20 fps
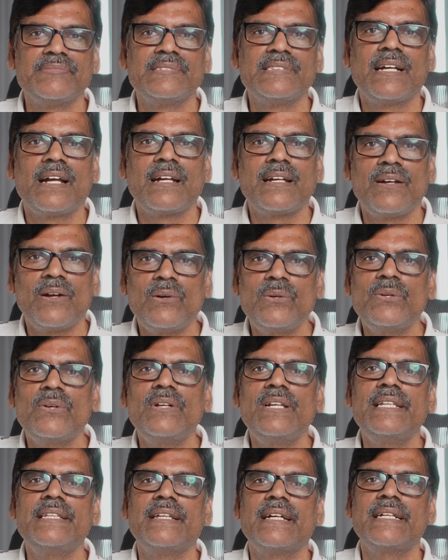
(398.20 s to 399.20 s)
And not
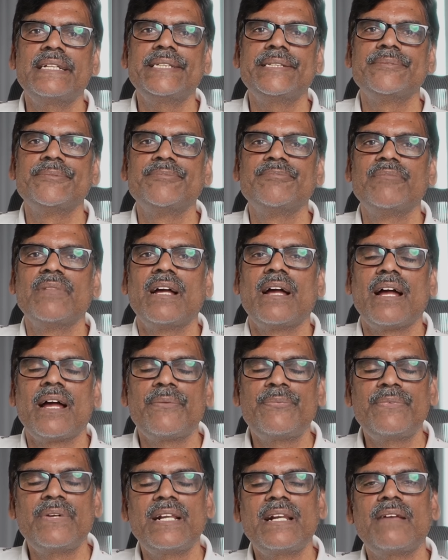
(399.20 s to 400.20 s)
only that,
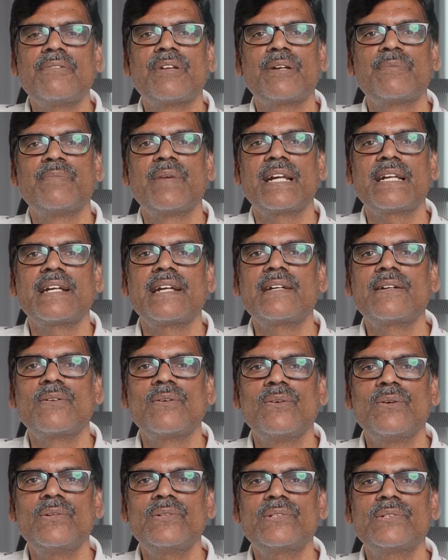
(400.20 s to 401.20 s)
after our market
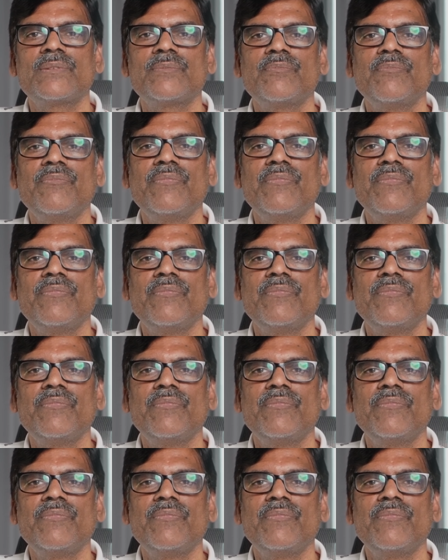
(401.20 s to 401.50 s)
closed,